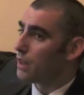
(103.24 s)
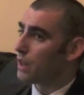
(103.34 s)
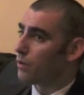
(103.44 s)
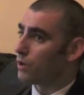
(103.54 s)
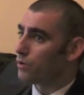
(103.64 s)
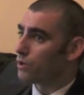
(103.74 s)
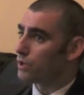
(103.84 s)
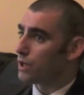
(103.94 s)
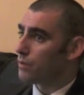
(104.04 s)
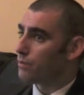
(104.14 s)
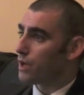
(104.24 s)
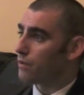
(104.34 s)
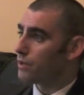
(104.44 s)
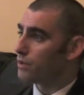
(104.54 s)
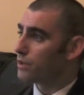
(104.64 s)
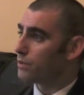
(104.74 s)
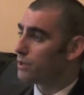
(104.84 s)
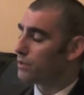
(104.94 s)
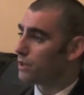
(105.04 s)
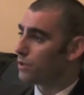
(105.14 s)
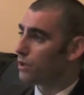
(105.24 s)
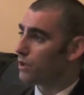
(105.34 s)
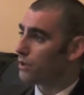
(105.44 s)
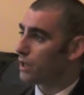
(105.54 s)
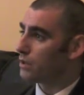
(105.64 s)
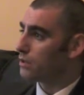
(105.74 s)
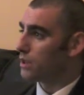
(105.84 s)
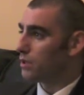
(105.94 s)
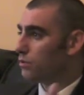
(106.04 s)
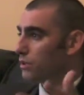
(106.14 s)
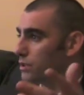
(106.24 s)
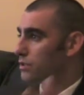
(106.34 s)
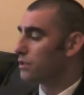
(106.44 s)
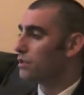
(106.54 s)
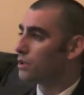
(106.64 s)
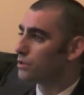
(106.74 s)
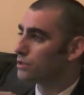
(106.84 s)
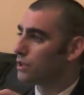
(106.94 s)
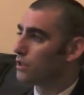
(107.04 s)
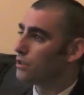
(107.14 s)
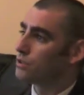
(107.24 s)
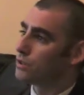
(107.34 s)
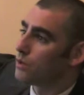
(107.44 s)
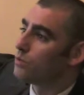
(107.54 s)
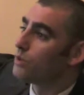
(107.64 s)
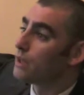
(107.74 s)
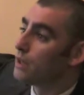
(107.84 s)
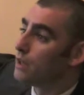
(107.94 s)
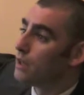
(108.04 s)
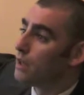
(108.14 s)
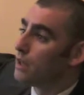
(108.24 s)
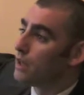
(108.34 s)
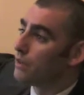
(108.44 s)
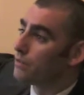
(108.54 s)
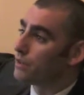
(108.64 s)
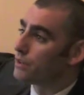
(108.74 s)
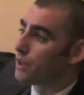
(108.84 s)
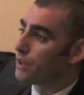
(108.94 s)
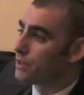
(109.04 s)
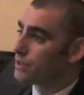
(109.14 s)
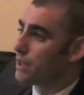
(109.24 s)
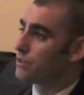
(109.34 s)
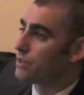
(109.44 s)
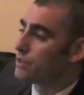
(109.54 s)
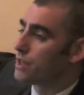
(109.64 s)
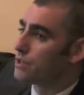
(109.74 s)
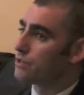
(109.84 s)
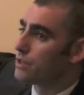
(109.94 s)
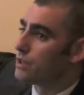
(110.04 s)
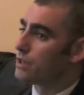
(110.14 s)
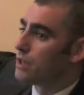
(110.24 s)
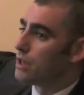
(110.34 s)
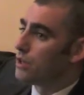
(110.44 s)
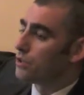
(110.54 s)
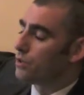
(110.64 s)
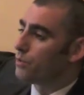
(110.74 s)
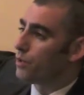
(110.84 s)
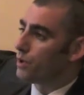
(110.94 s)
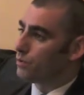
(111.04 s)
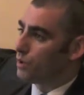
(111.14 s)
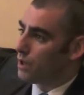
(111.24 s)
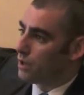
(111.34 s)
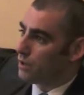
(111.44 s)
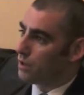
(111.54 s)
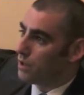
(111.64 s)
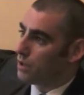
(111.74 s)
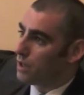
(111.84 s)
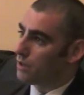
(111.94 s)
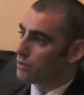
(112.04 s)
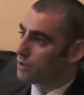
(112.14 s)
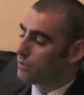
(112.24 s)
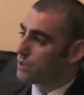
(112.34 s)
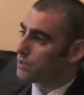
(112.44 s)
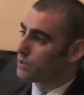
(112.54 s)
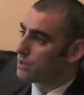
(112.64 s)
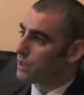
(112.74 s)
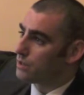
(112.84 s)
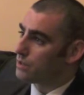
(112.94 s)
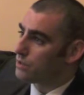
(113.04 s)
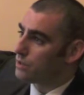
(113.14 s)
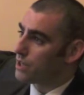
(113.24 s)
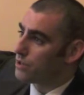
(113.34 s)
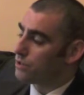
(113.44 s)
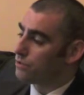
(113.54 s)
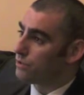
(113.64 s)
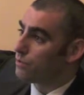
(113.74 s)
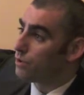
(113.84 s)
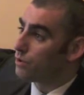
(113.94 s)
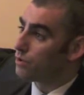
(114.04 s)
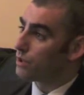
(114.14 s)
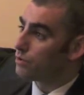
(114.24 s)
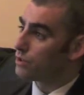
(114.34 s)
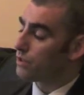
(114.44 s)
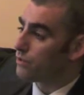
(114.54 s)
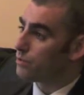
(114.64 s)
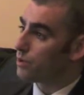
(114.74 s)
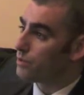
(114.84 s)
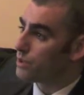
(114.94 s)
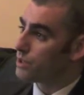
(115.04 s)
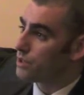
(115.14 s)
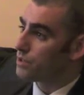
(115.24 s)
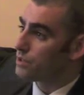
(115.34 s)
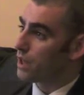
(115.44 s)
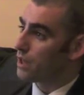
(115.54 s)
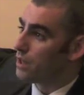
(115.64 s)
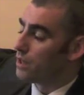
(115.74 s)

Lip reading: that we would have a committee of inquiry. That all this, no stone will be left unturned, etc., etc. To the point where the Council of Ministers then issued a report. It wasn't even a proposition saying